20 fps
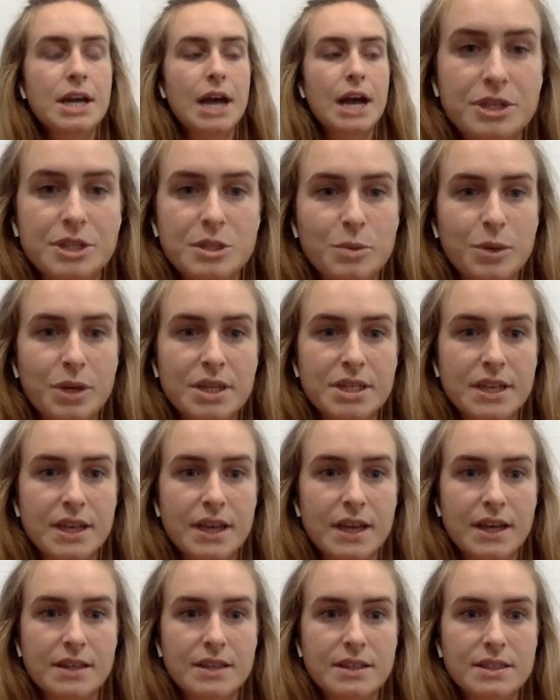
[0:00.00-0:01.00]
offering
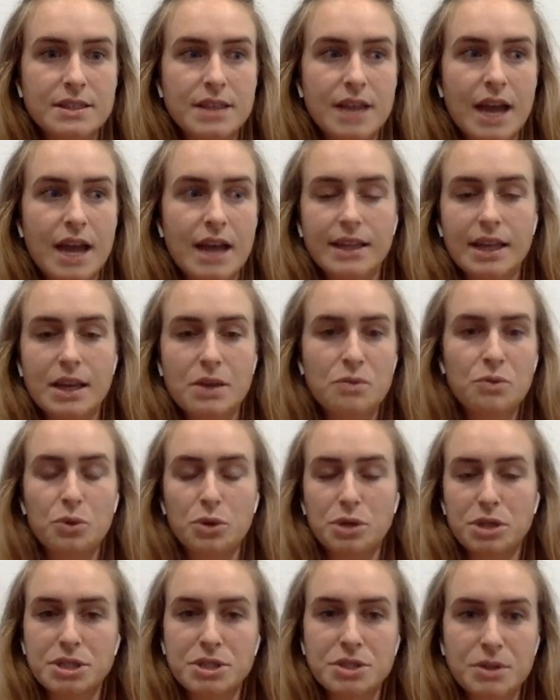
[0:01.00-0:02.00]
spray tans at
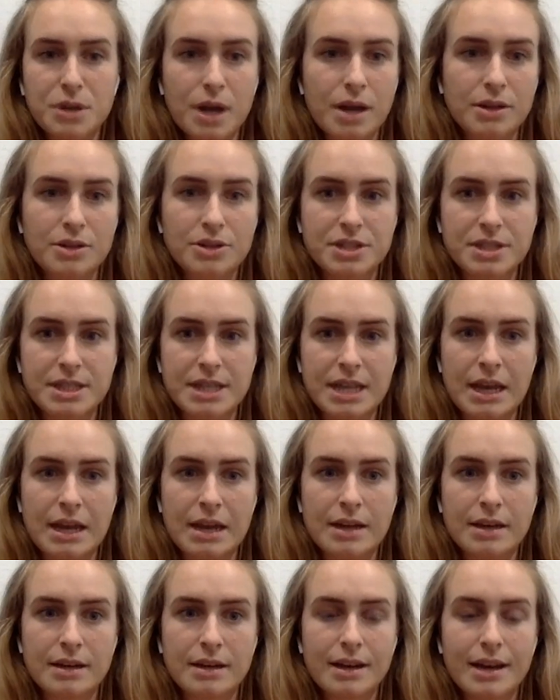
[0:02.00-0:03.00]
like $42 a
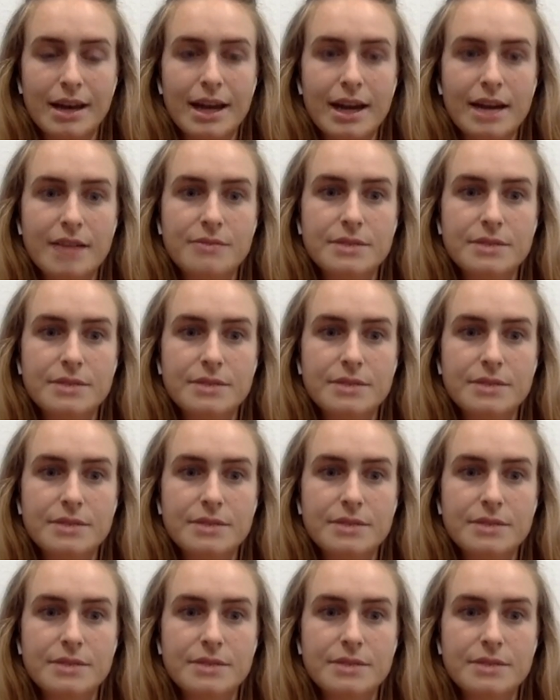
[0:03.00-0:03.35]
tan.